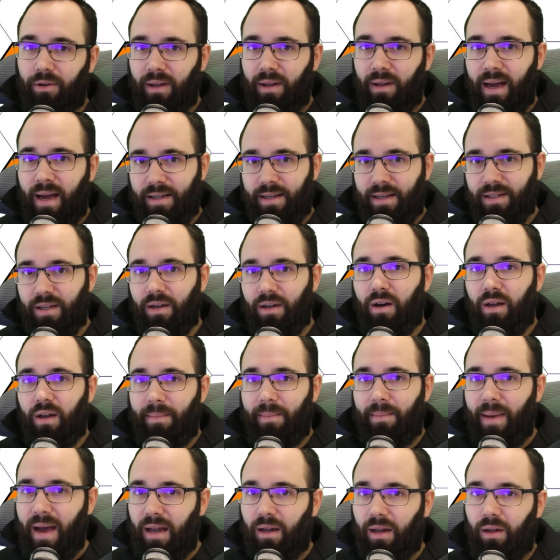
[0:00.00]
hexagon
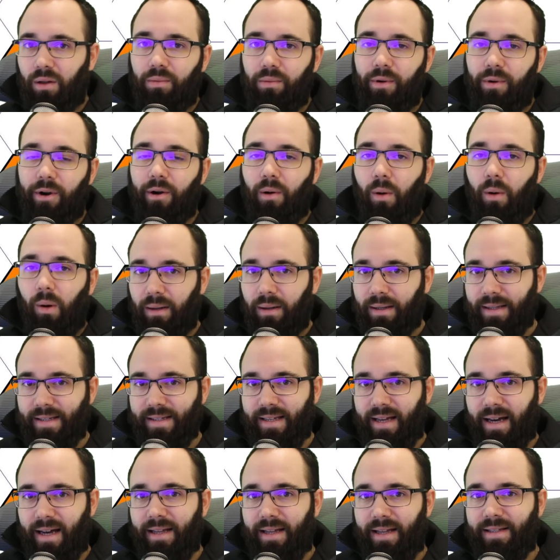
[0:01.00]
panel where all
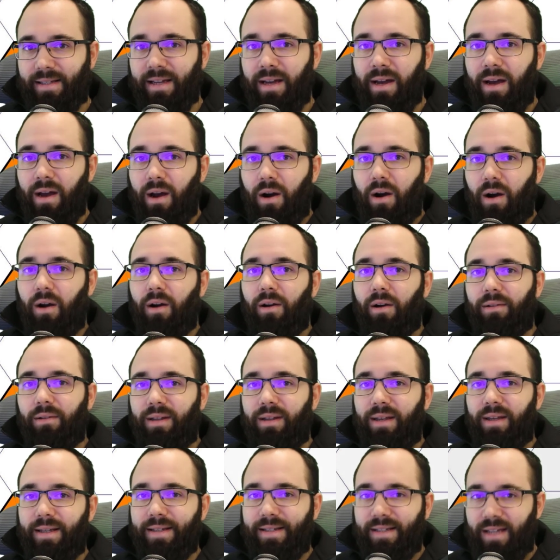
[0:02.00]
sides are
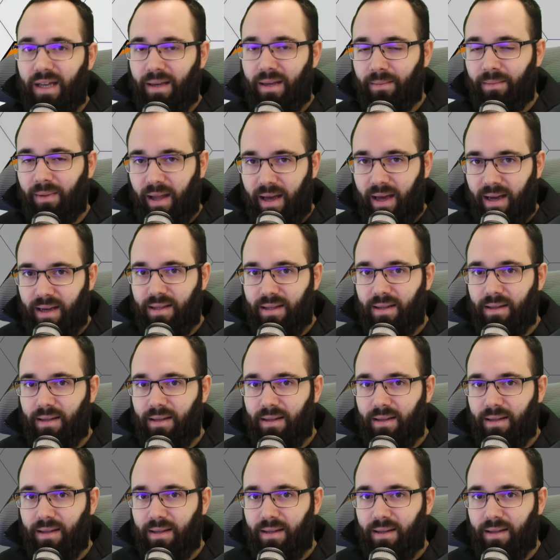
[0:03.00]
the same length.